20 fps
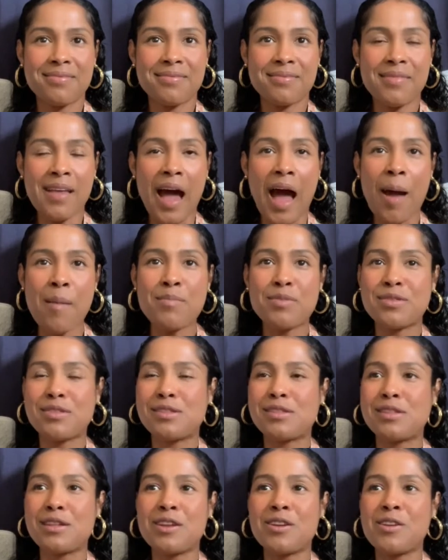I'm
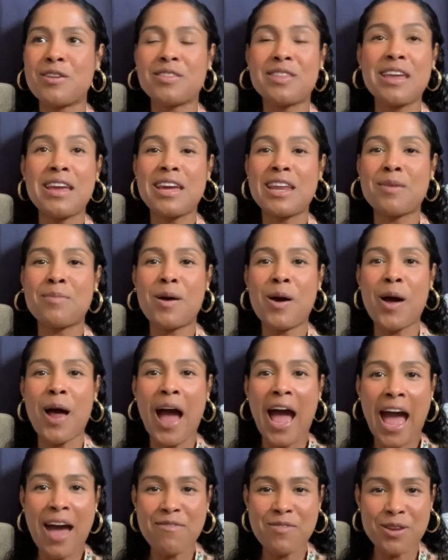sitting here thinking about
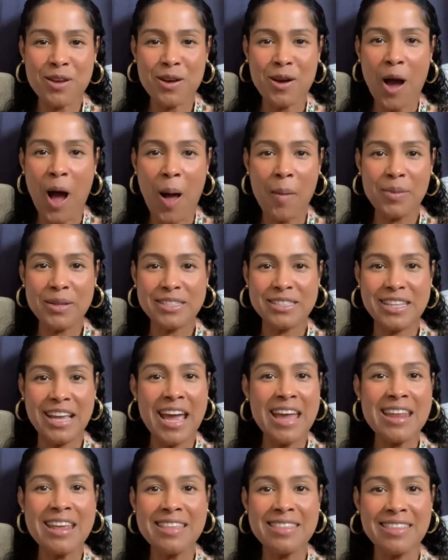I haven't accomplished
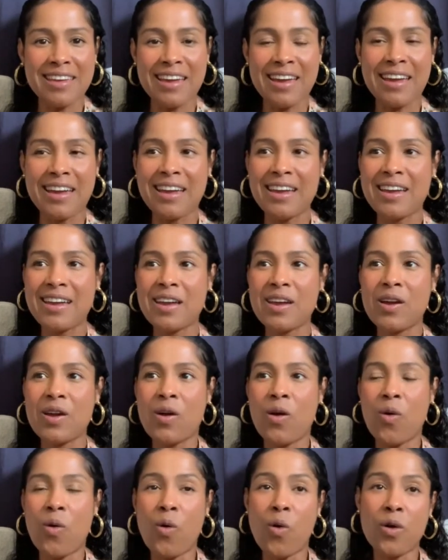anything,
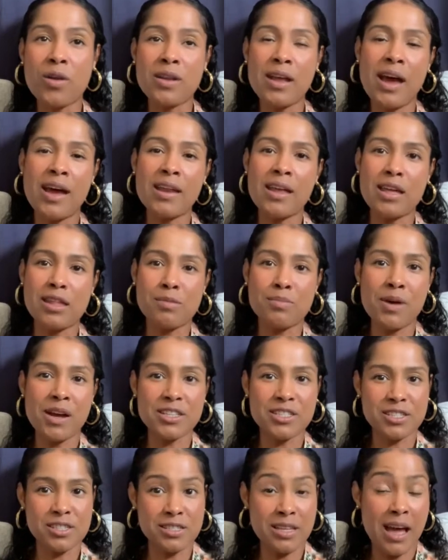or not as
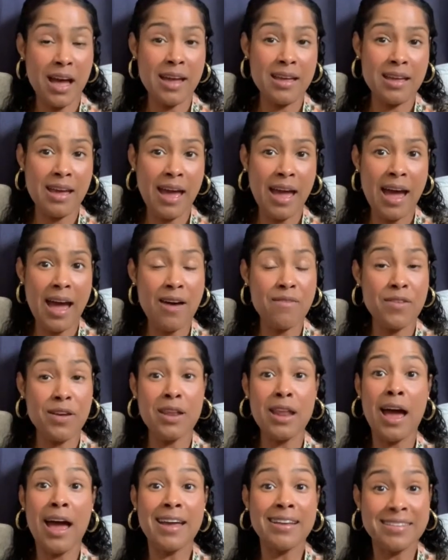much as I have, and
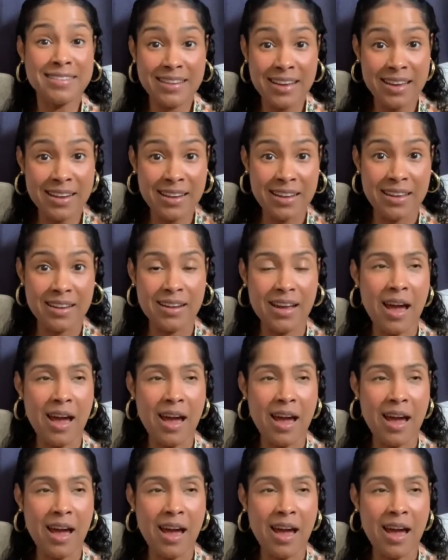I did it.